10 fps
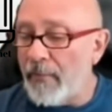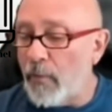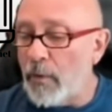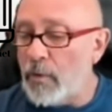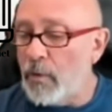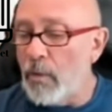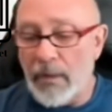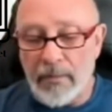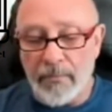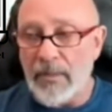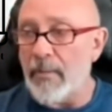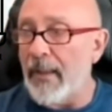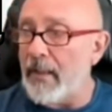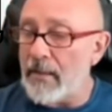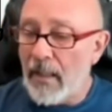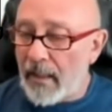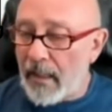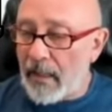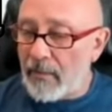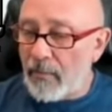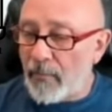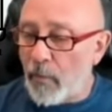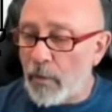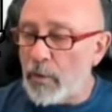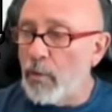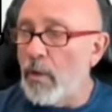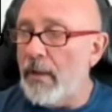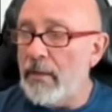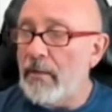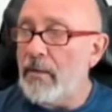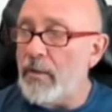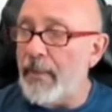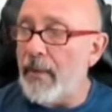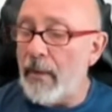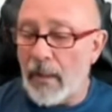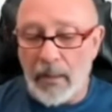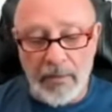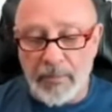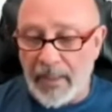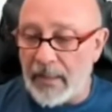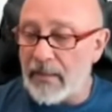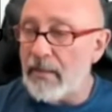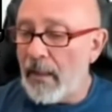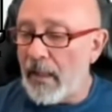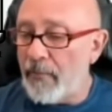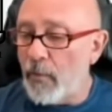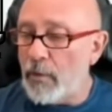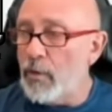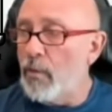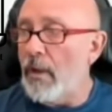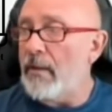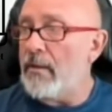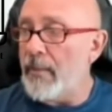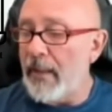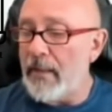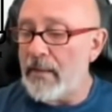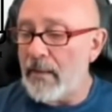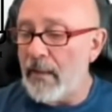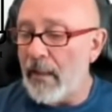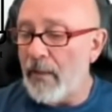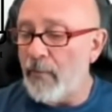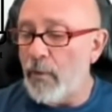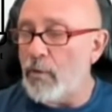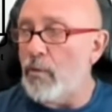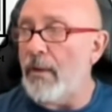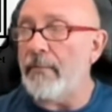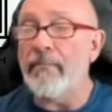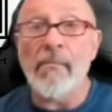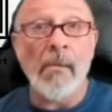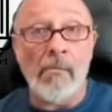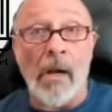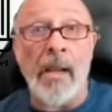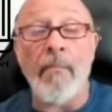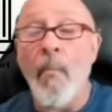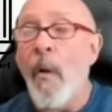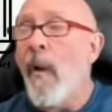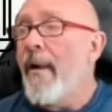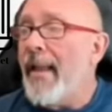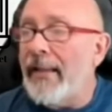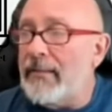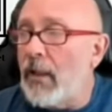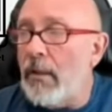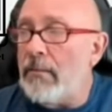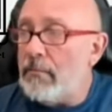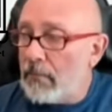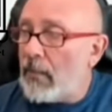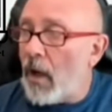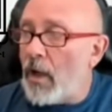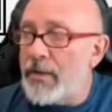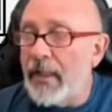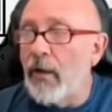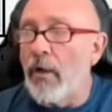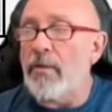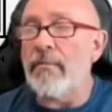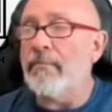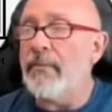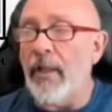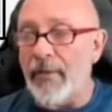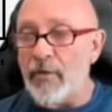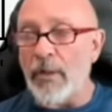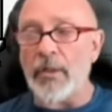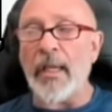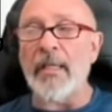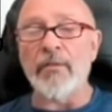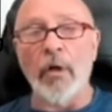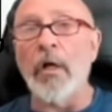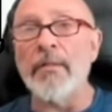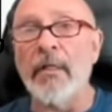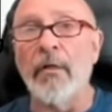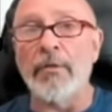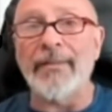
I'll go A421 space 8421 space 8421 space 8421, right? It's still all zeros. Nothing's going to change.